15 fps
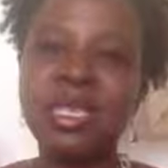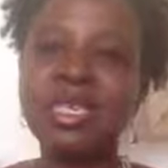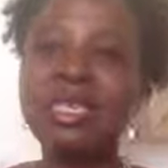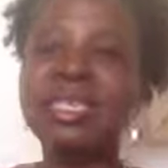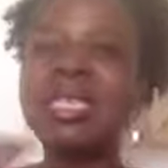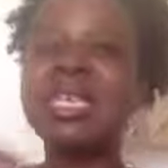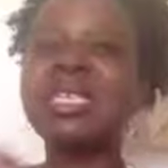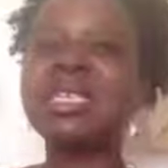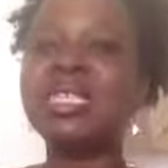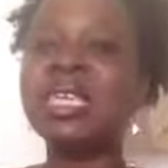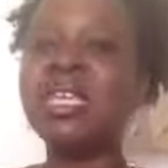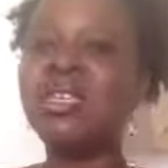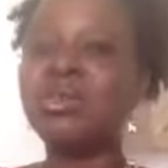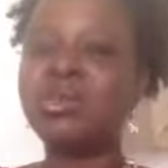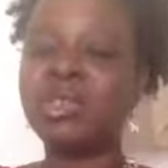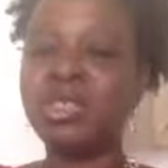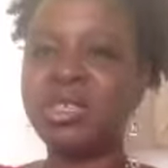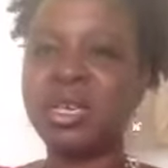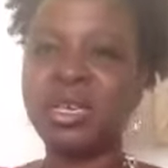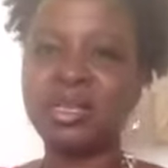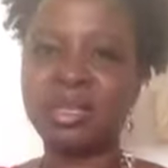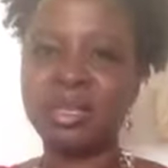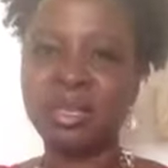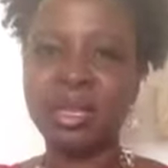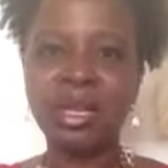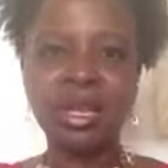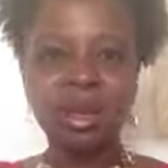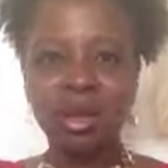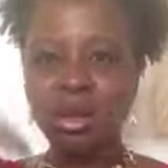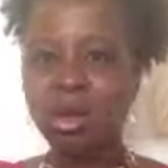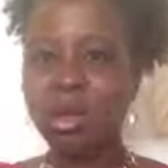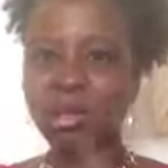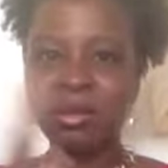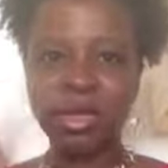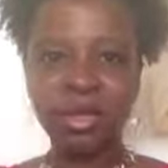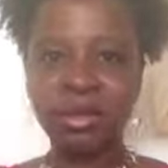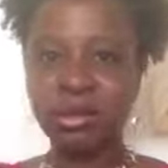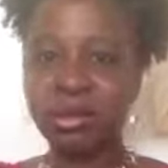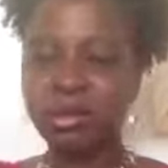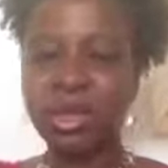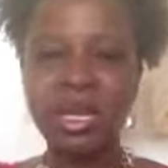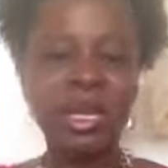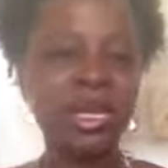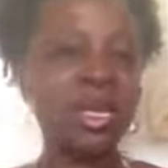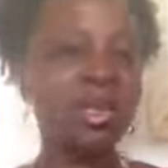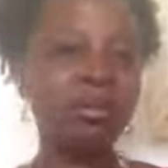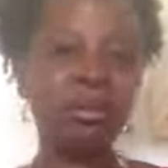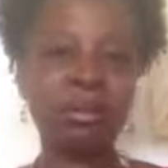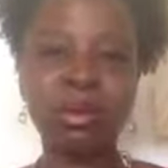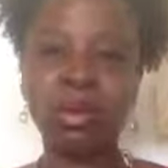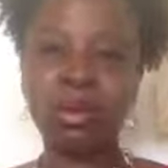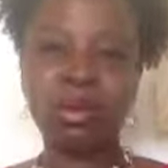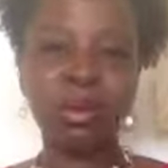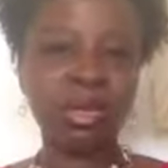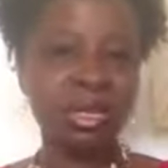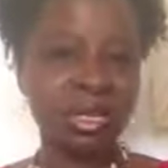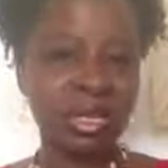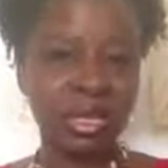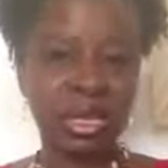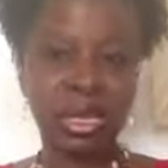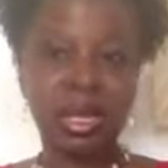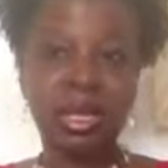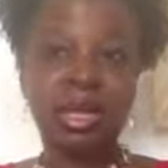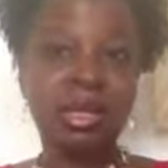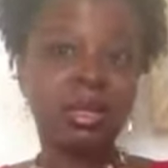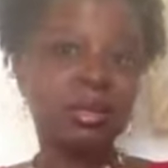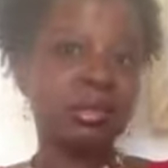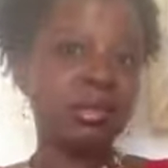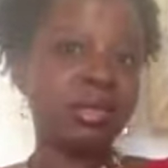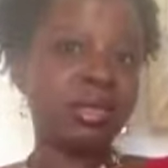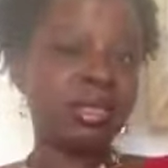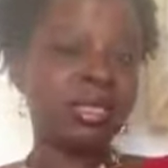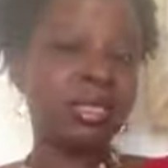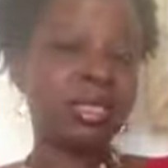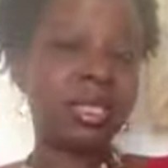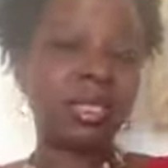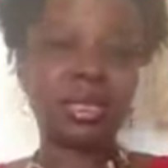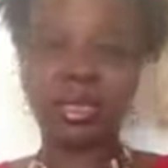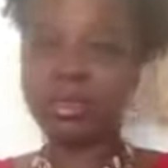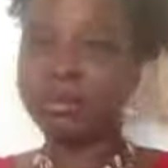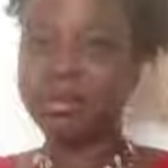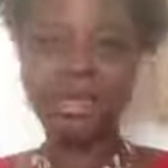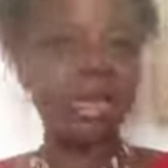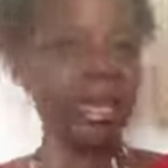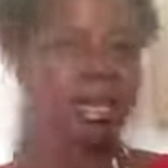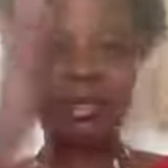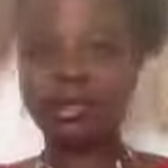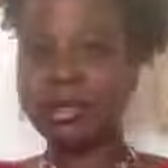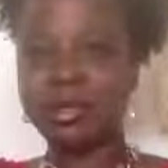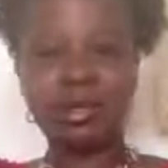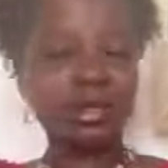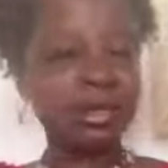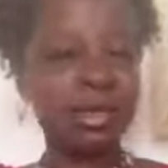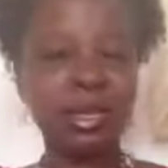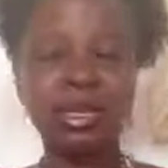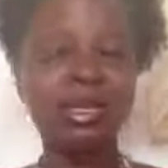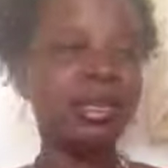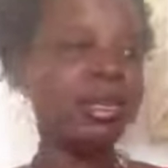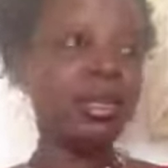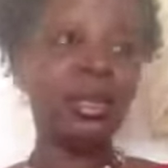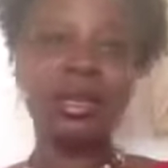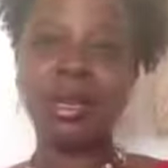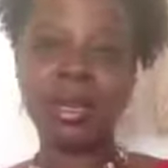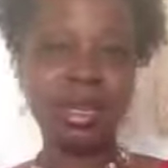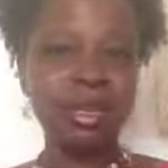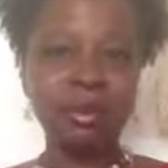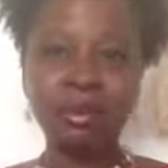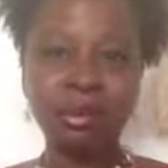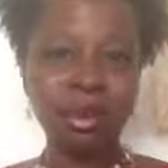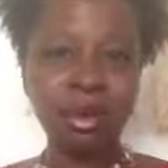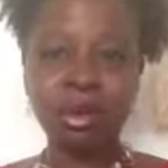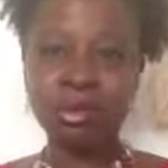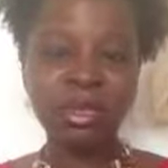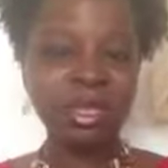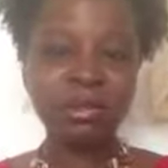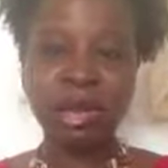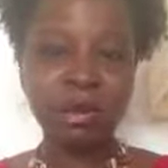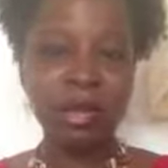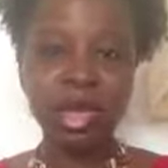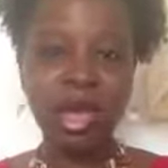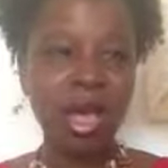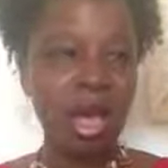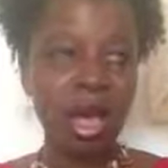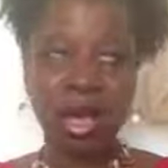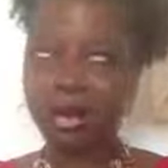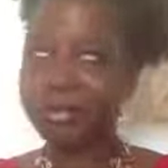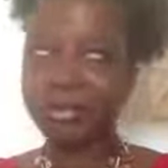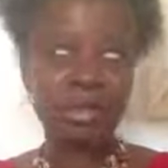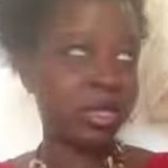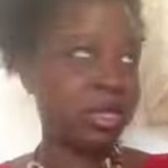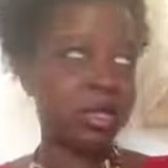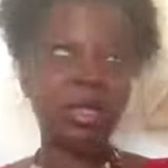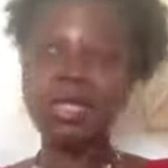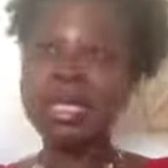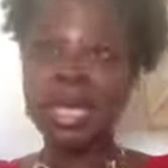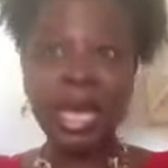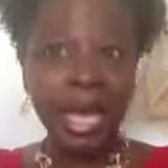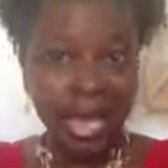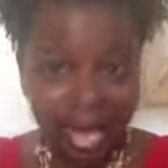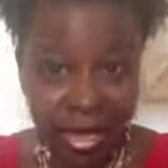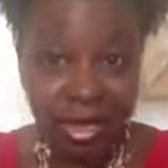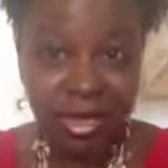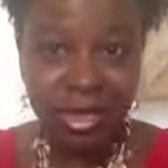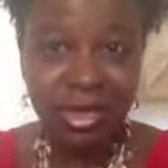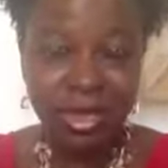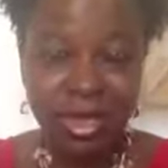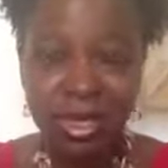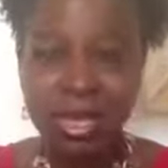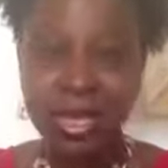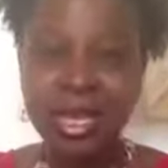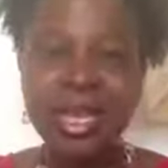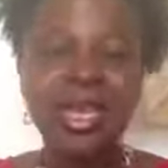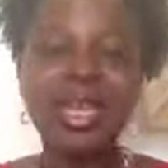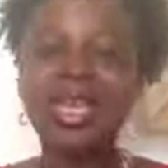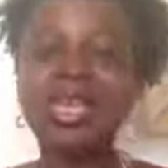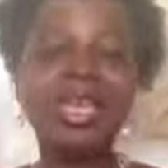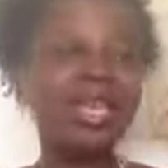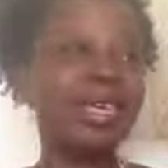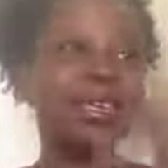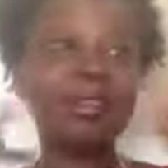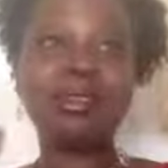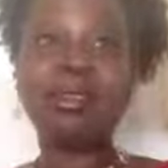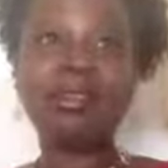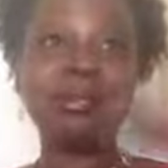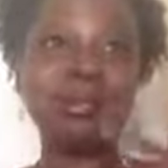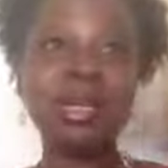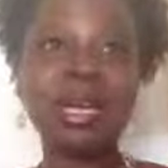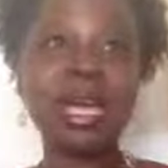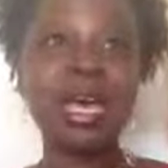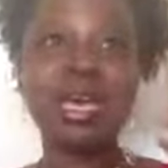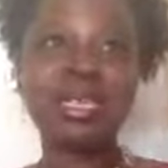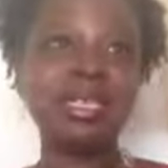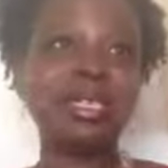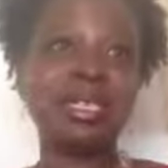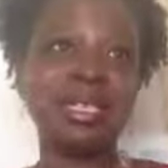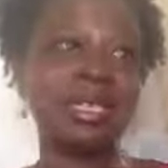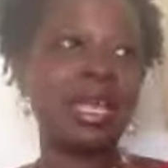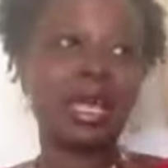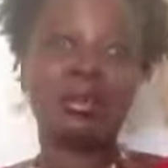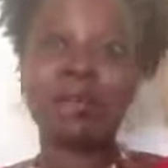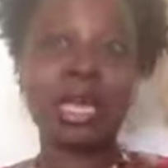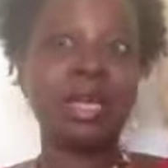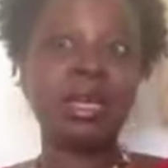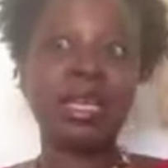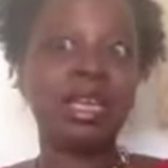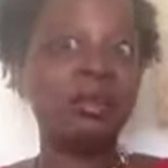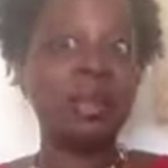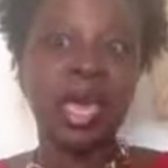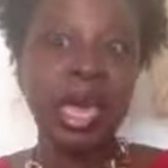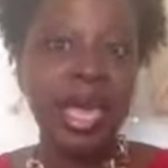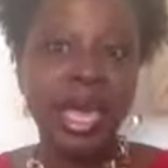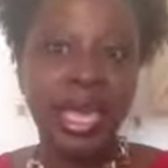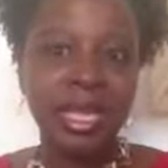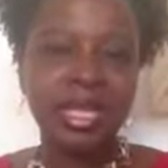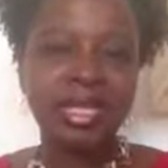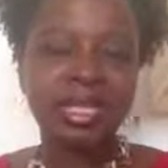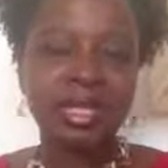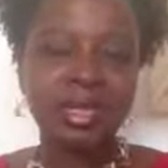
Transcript: is a continuous yes all the way through. Even when you want to say, ooh, this is scary. Yes. This might be hard. Yes. Oh my gosh, I'm not going to get paid.